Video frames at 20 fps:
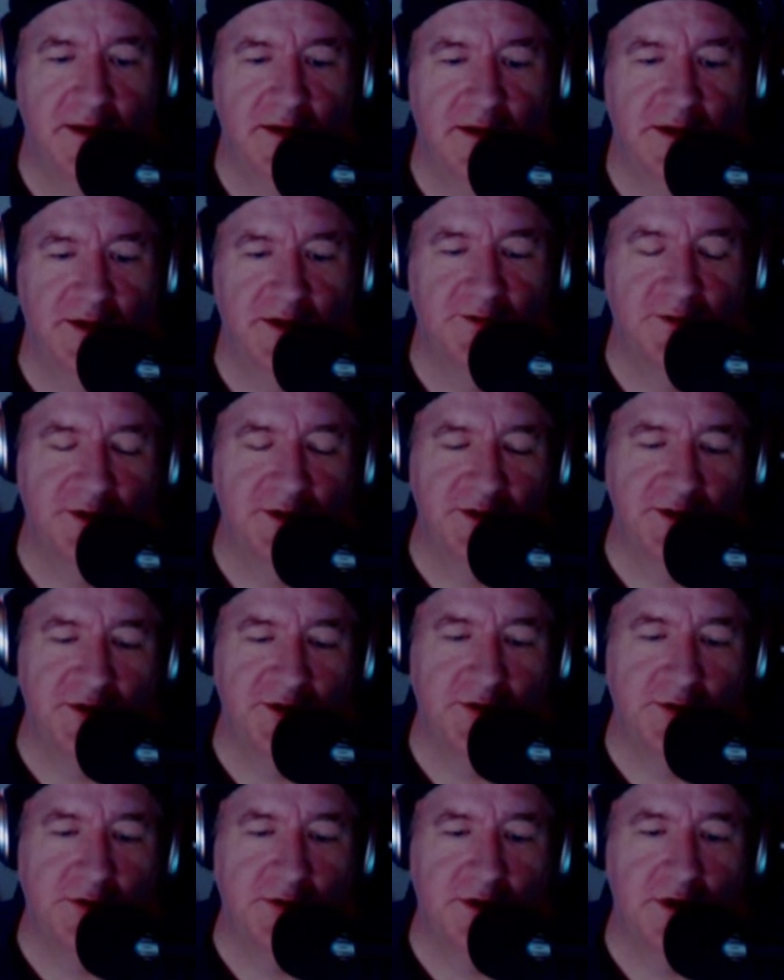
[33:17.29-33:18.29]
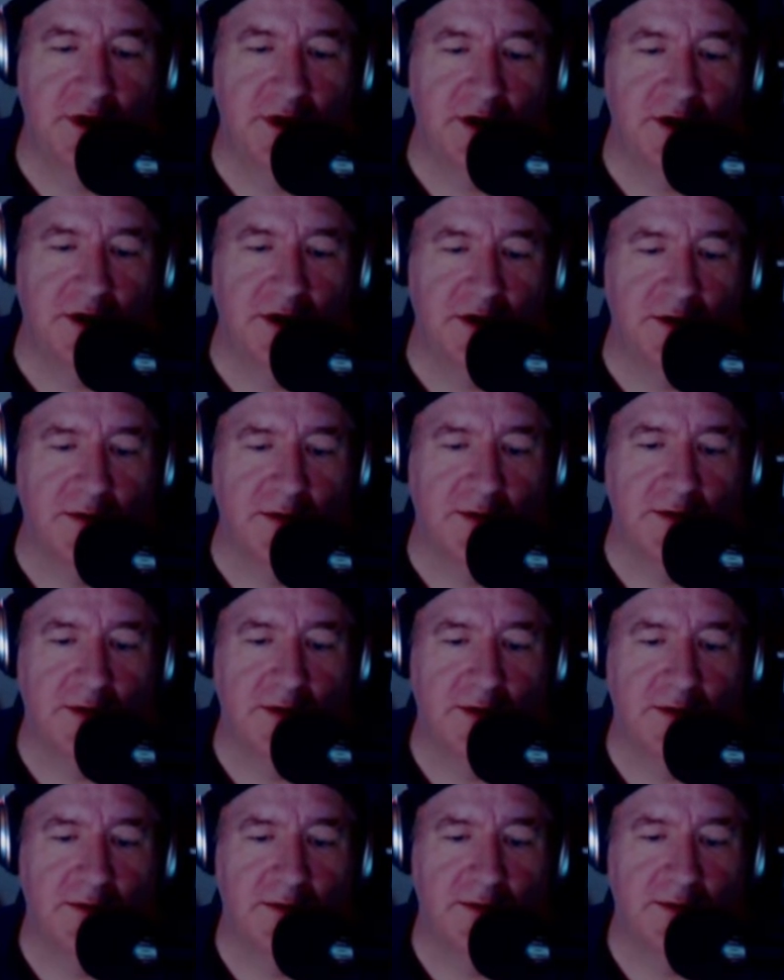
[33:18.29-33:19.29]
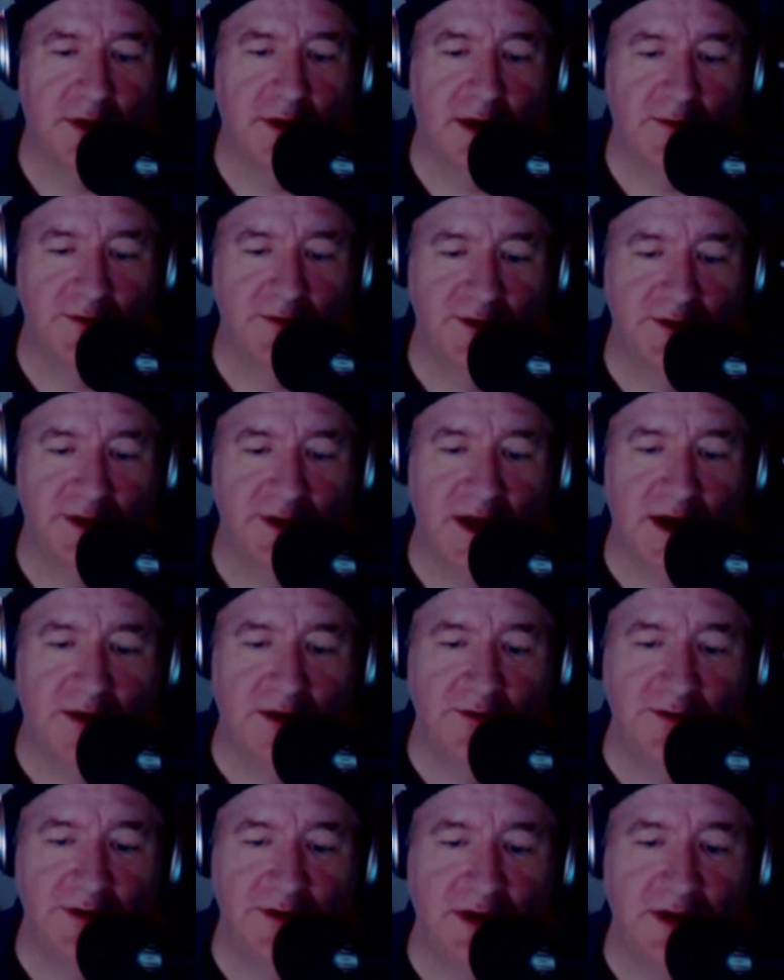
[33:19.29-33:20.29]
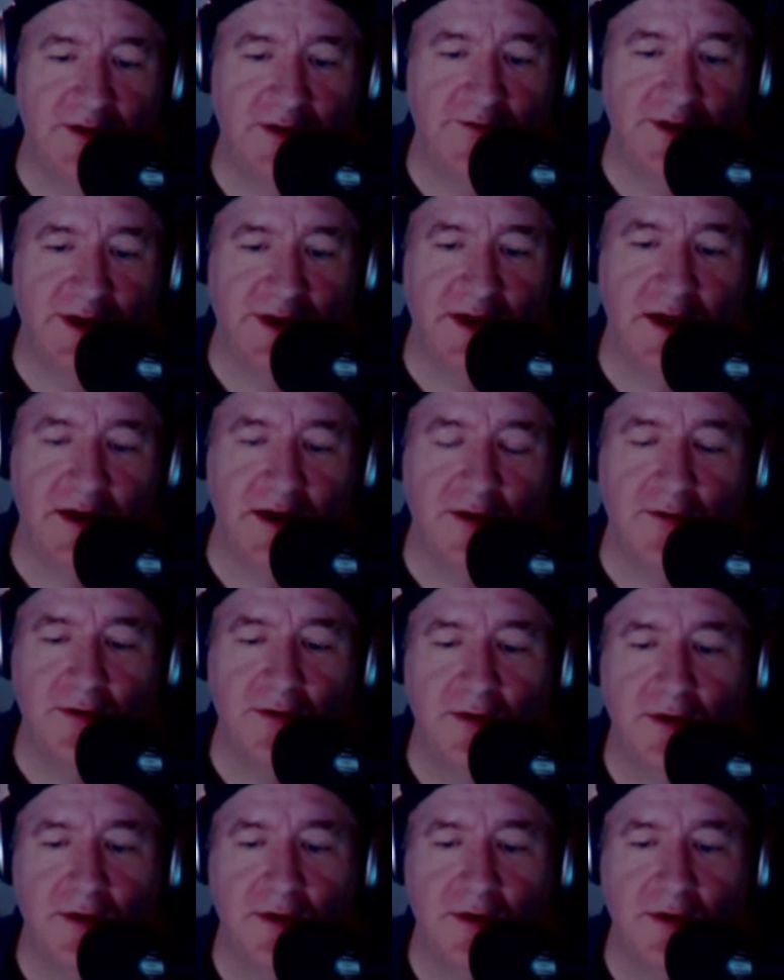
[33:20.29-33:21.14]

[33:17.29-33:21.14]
This wasn't too long ago. I was in the house I live in now,